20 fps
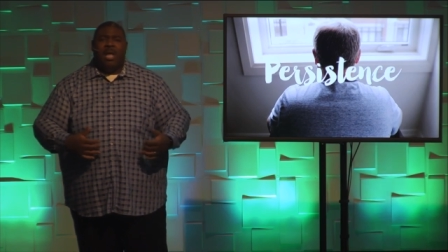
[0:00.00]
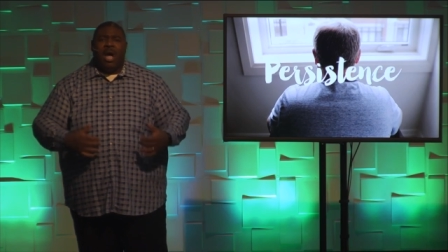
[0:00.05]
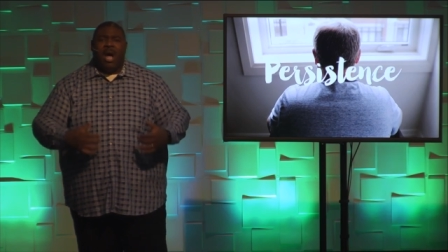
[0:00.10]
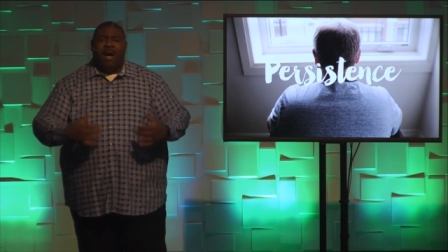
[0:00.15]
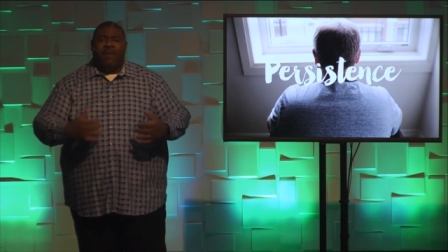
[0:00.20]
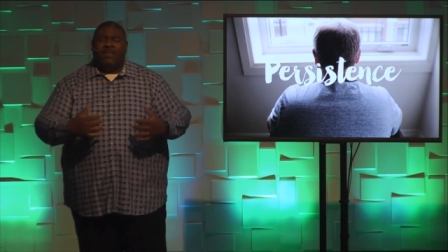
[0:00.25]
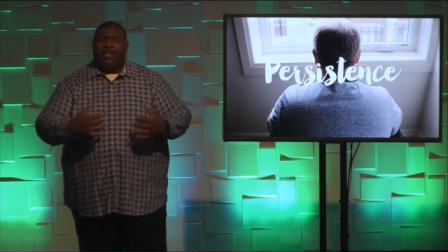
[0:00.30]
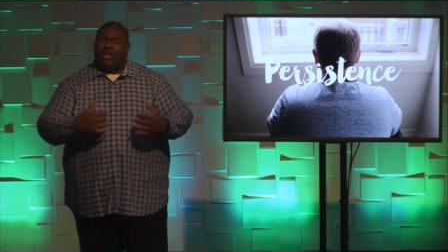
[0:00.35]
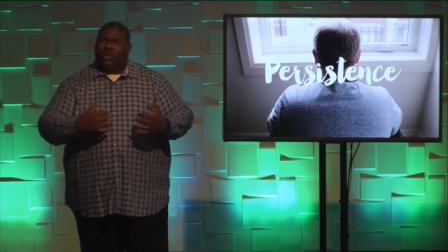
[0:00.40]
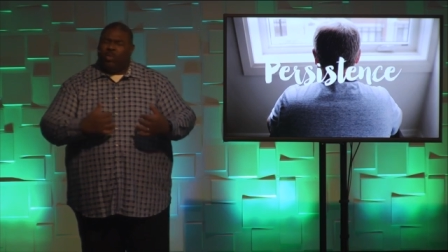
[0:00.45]

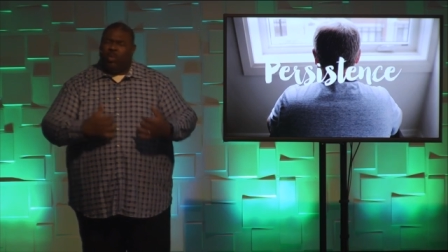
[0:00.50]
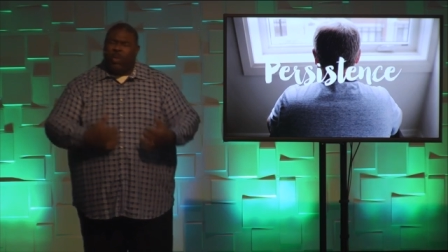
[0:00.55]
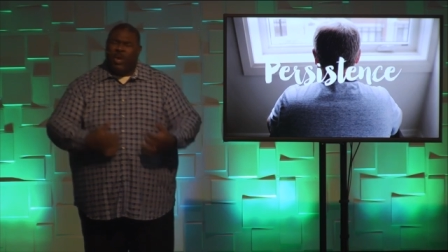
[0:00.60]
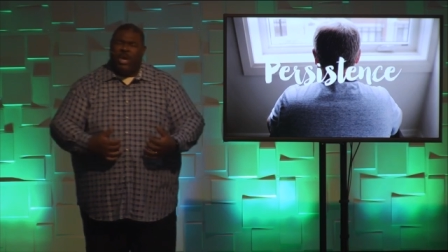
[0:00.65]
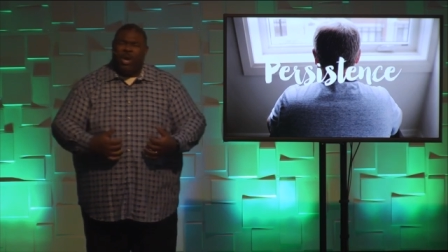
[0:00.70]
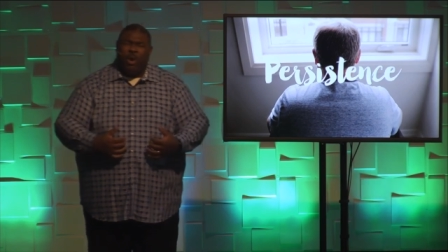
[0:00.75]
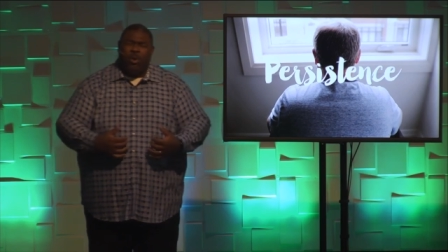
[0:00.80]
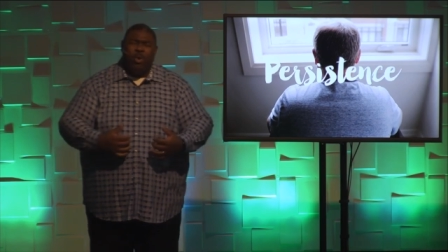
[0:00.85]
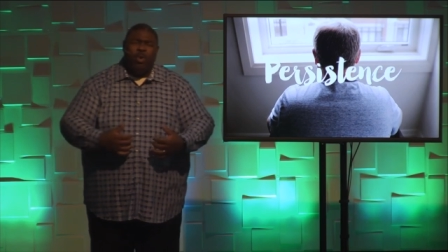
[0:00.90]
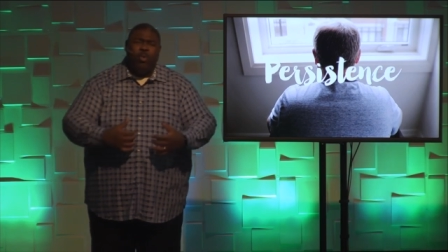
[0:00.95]
of this
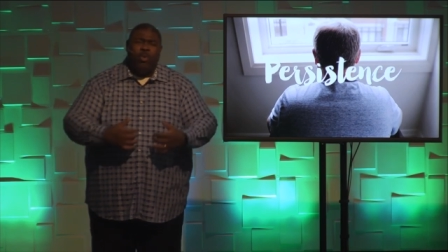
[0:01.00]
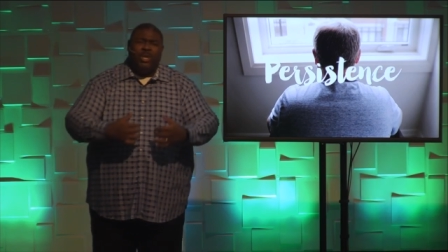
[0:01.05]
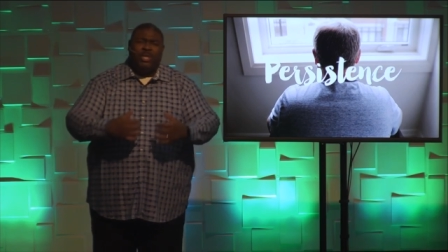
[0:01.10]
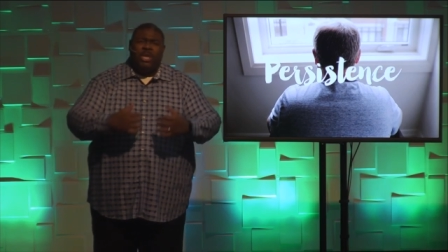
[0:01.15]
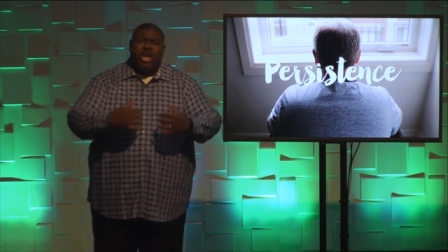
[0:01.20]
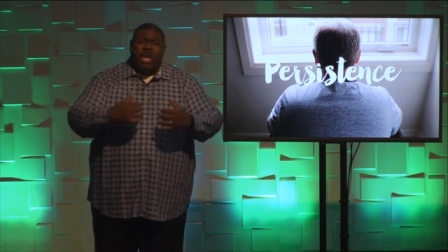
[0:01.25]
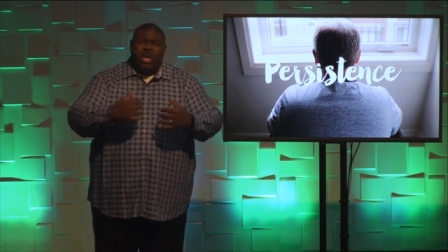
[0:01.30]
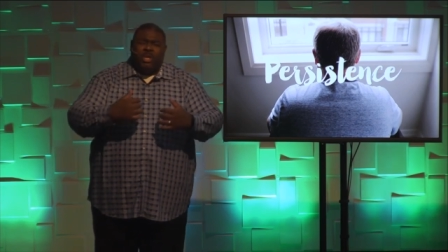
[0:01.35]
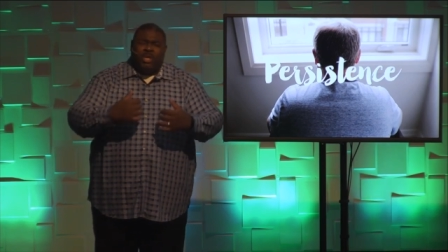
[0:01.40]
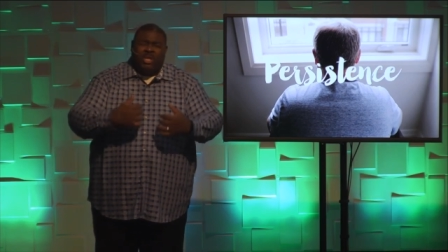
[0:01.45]
widow who was
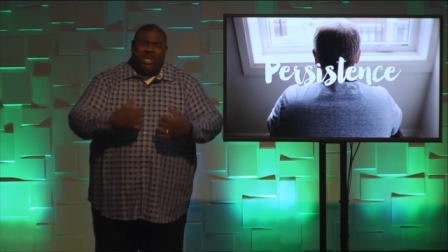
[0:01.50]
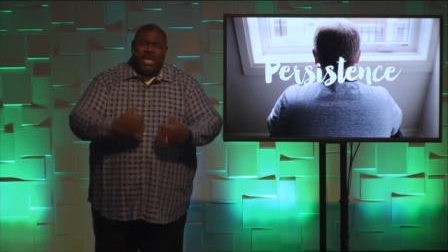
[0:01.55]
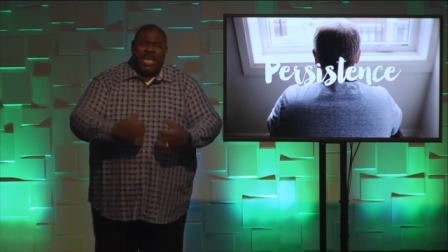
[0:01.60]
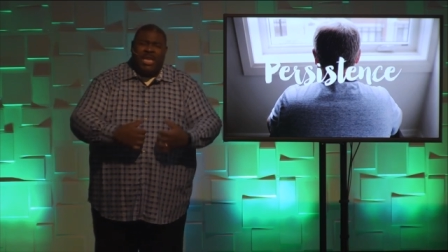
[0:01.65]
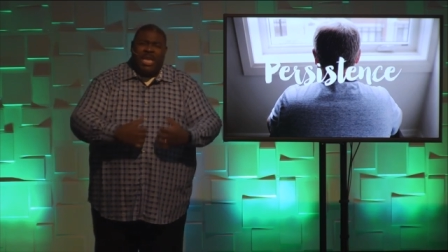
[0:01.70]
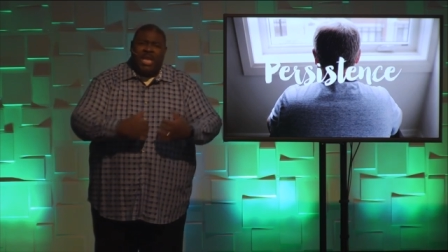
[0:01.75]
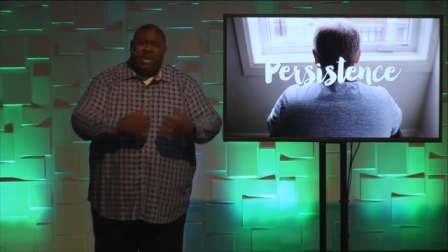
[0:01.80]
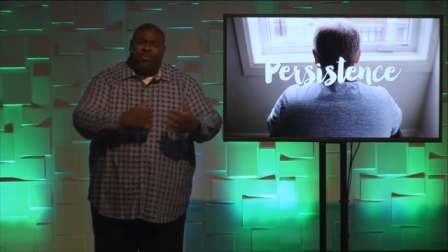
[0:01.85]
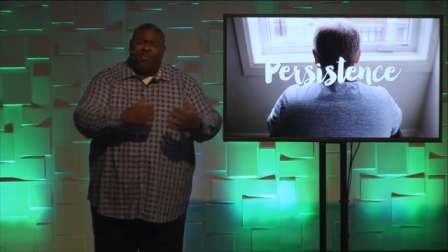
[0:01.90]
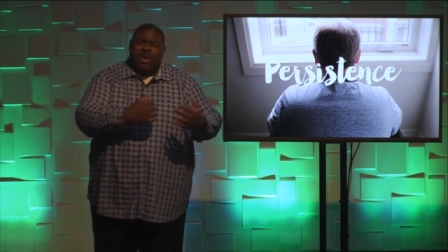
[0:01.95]

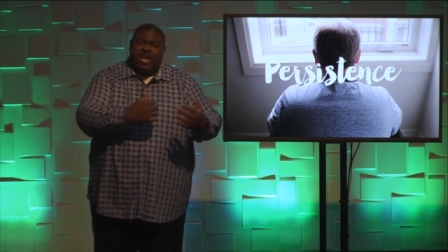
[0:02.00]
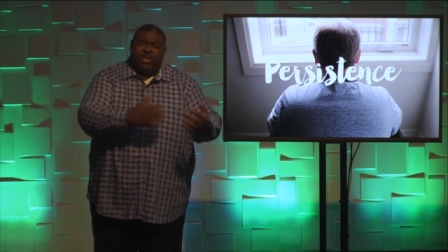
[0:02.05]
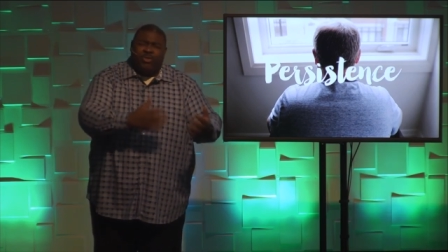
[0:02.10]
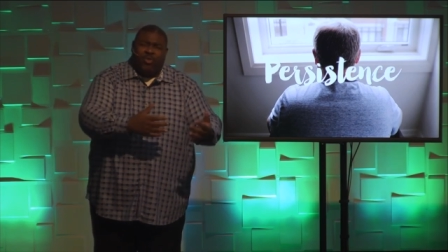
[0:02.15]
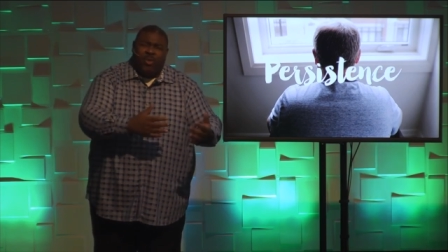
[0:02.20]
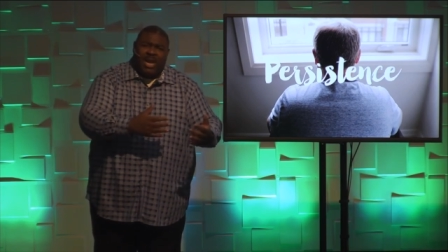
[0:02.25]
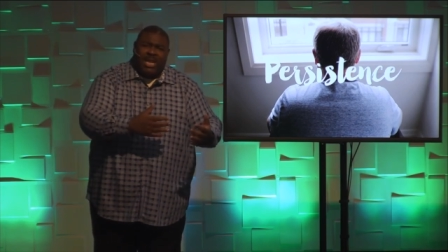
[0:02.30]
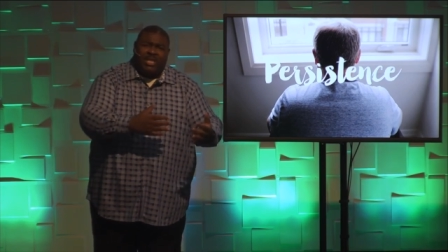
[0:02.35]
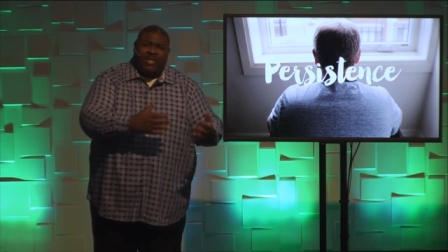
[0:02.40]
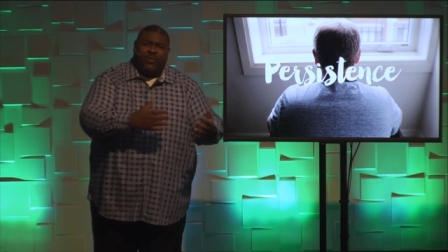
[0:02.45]
seeking
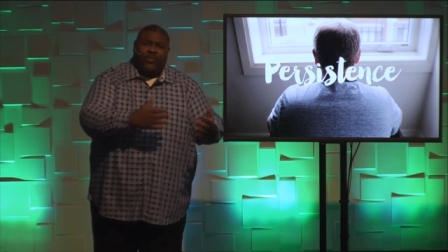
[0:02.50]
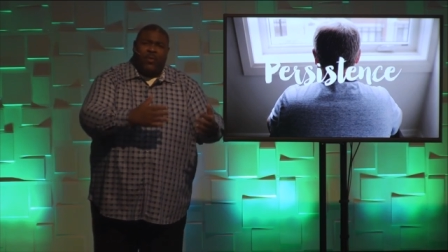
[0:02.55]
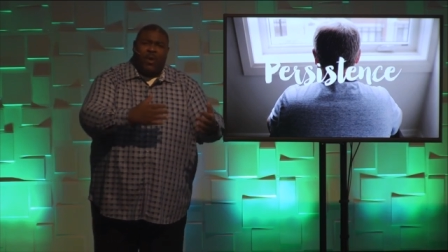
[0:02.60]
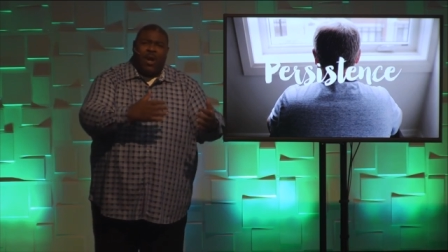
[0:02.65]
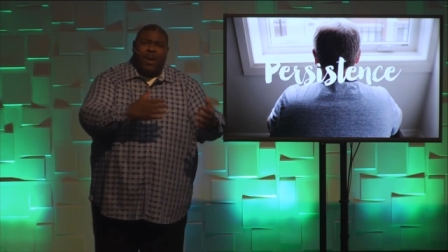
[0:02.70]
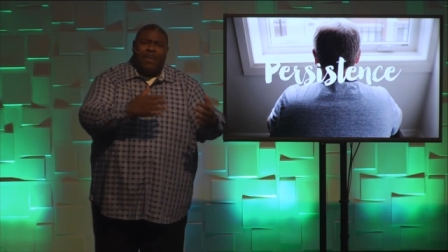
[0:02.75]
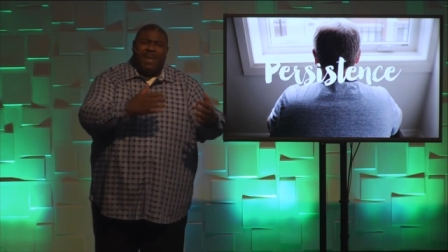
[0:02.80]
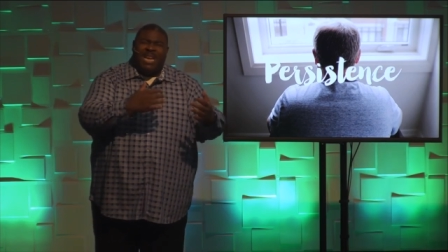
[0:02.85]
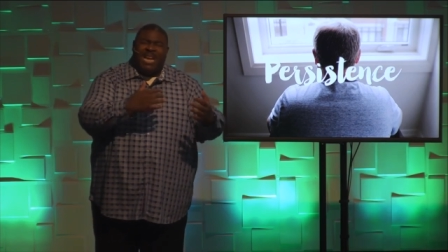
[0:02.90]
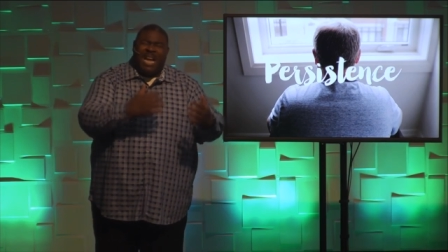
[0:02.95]
redress
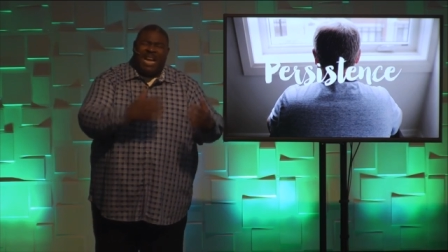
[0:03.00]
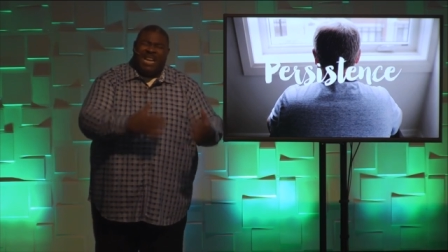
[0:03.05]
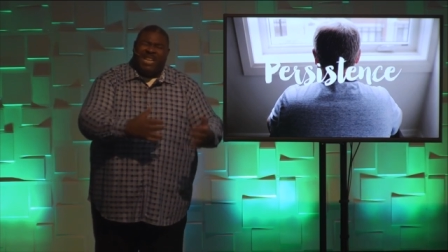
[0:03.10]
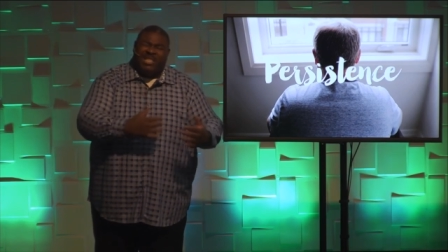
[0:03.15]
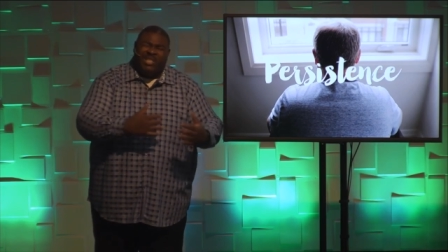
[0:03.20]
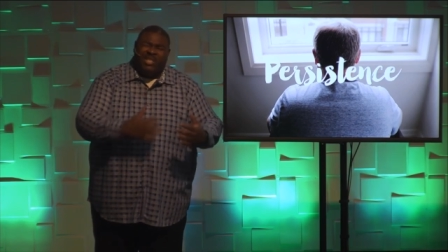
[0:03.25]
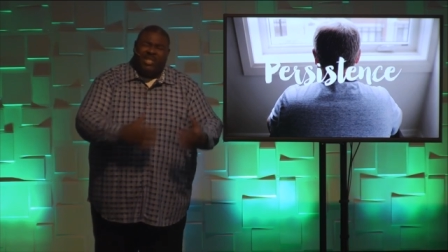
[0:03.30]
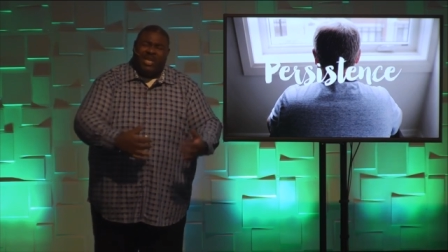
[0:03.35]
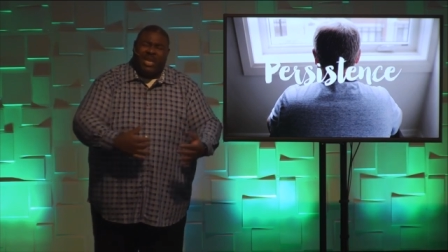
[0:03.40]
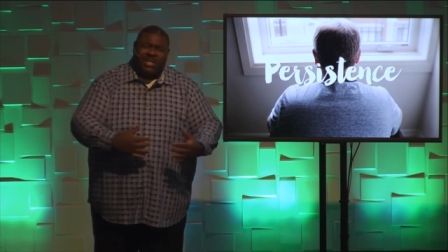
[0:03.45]
from an
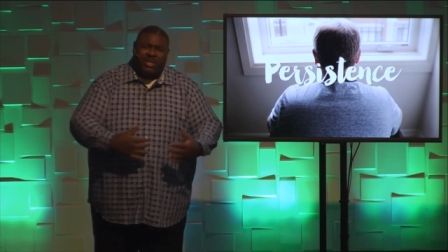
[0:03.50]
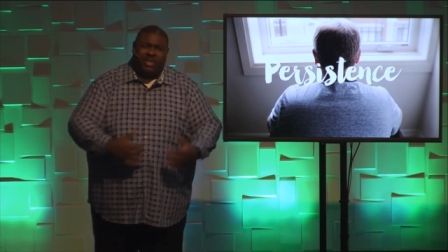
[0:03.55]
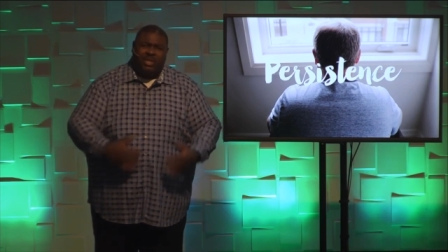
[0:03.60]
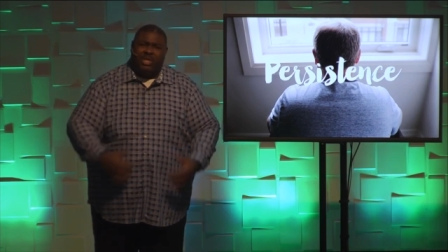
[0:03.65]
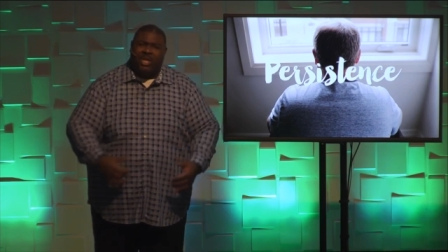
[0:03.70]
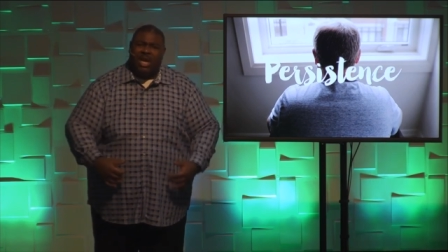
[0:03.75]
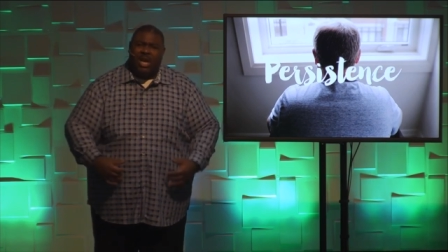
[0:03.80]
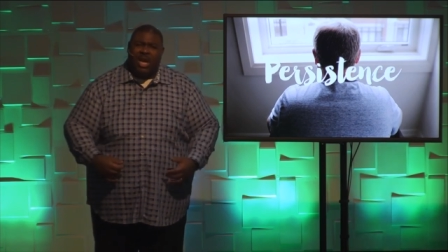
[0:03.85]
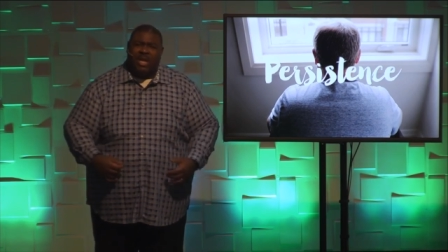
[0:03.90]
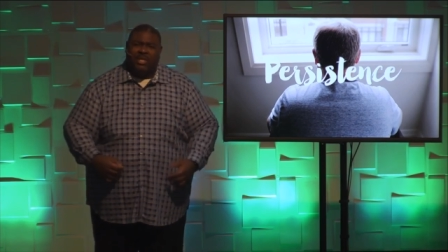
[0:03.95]
unjust
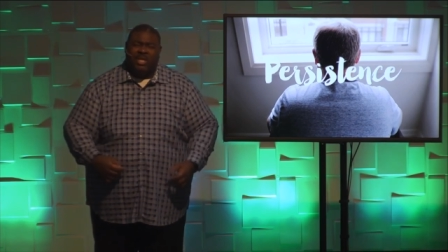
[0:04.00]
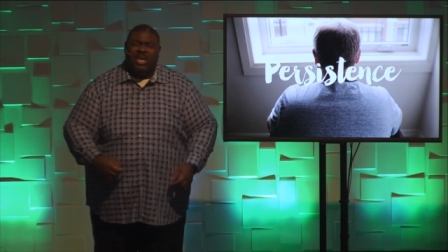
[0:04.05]
judge.